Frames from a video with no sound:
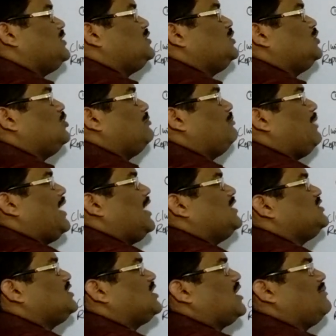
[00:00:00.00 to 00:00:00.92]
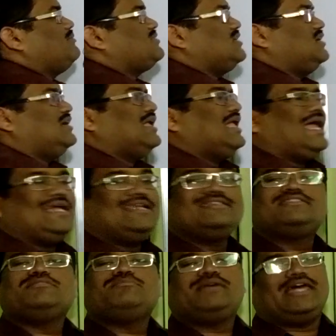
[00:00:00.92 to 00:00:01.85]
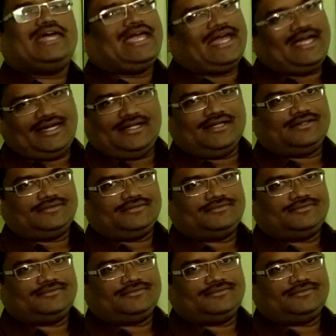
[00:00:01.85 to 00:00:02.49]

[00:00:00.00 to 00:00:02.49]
genome biology comes under NCBI head.